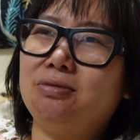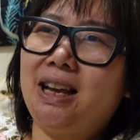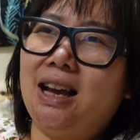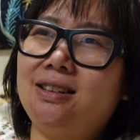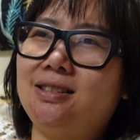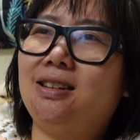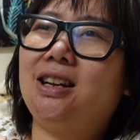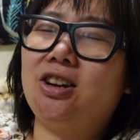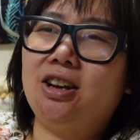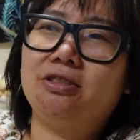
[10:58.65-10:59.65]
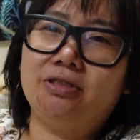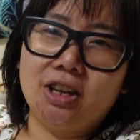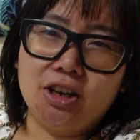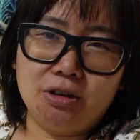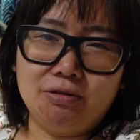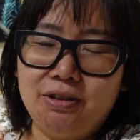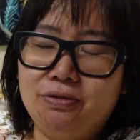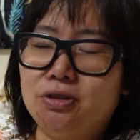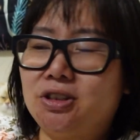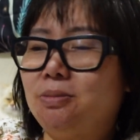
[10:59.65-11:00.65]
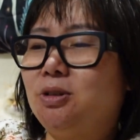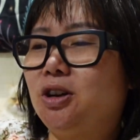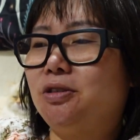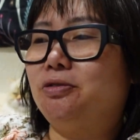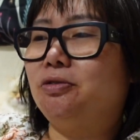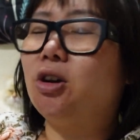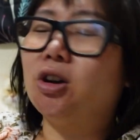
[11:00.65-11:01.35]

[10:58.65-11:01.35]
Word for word: and we had to like kind of reinforce some kind of